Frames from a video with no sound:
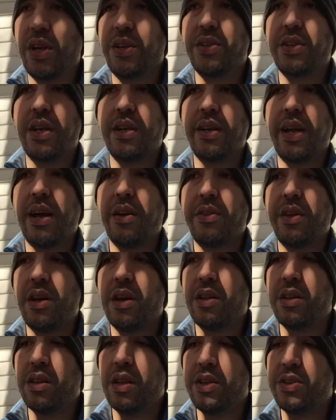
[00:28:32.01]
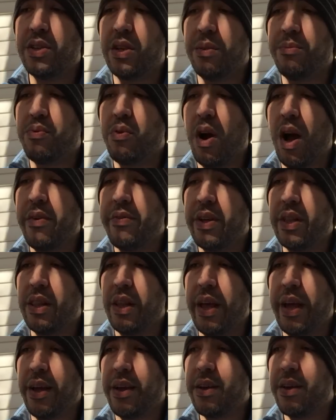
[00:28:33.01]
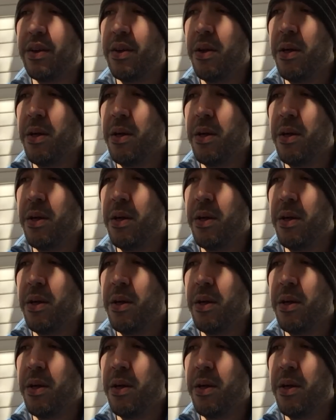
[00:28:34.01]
I send out the unlisted private link